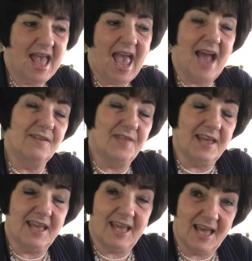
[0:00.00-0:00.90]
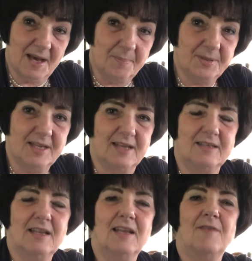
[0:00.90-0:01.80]
And if they kept
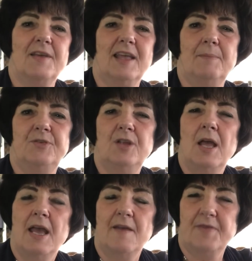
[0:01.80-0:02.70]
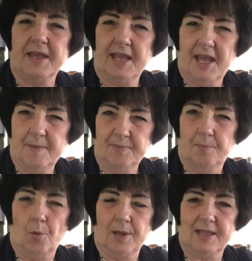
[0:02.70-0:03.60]
it, if they kept
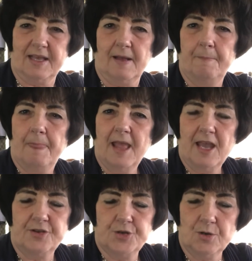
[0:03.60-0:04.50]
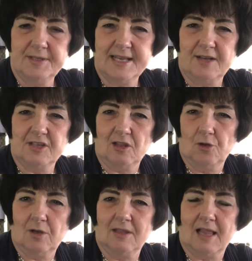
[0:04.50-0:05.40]
boiling it, it turns out to
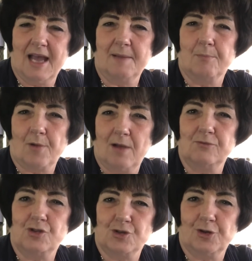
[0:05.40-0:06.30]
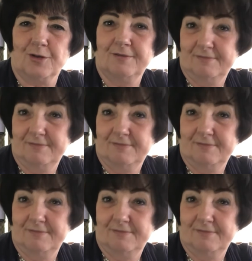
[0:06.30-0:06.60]
look like brown sugar,